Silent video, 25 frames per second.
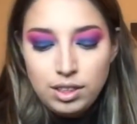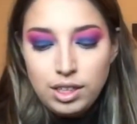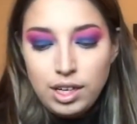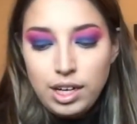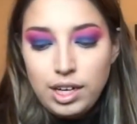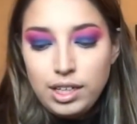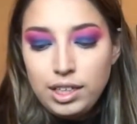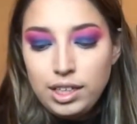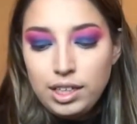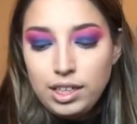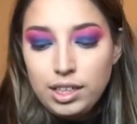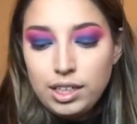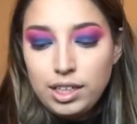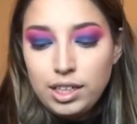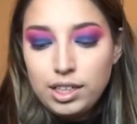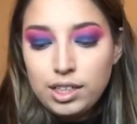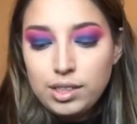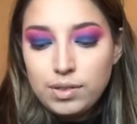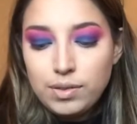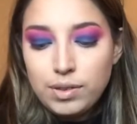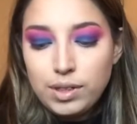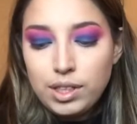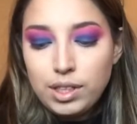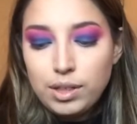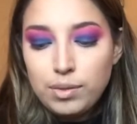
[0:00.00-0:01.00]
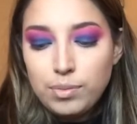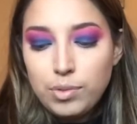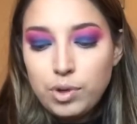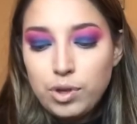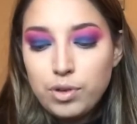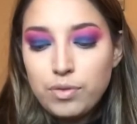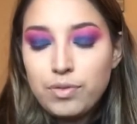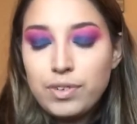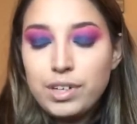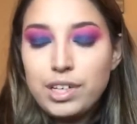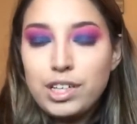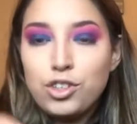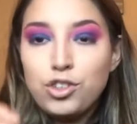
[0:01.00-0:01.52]
I need this one, the
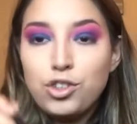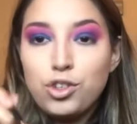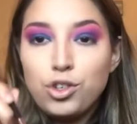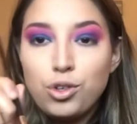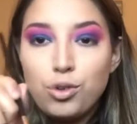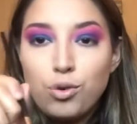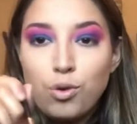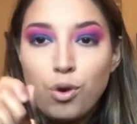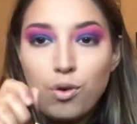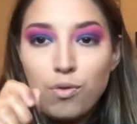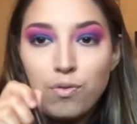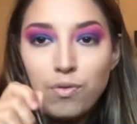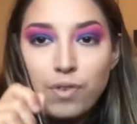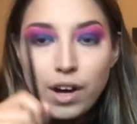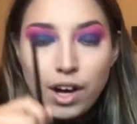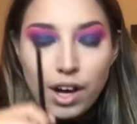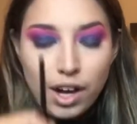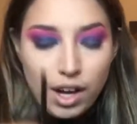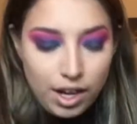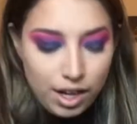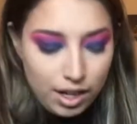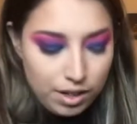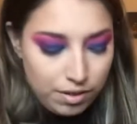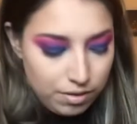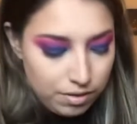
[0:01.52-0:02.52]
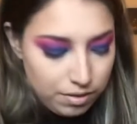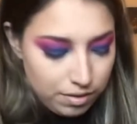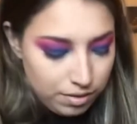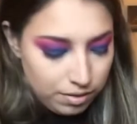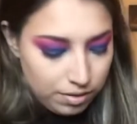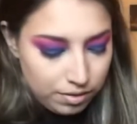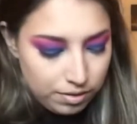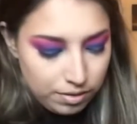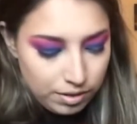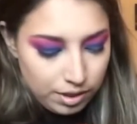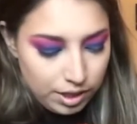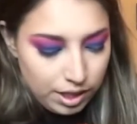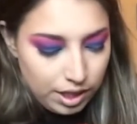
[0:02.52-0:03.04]
Morphe 205,
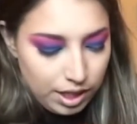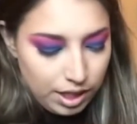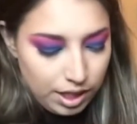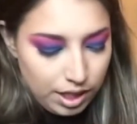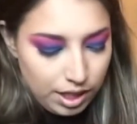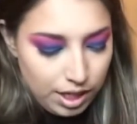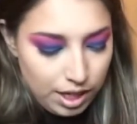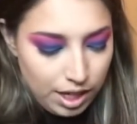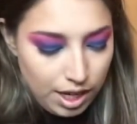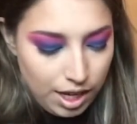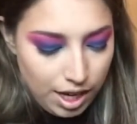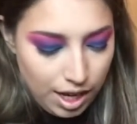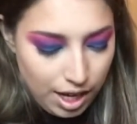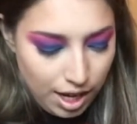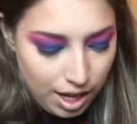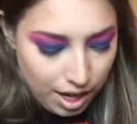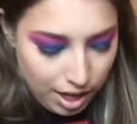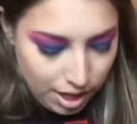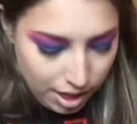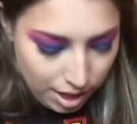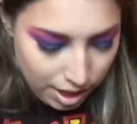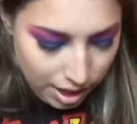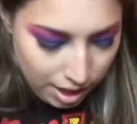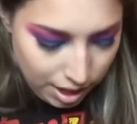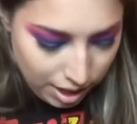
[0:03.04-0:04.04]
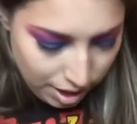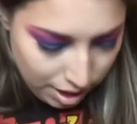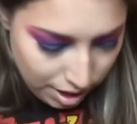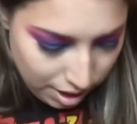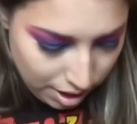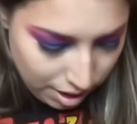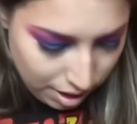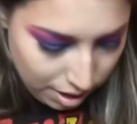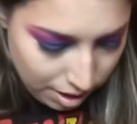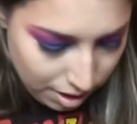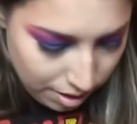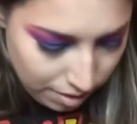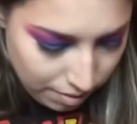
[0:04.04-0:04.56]
and
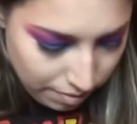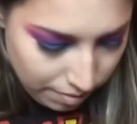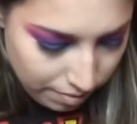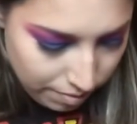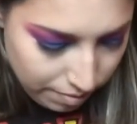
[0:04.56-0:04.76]
then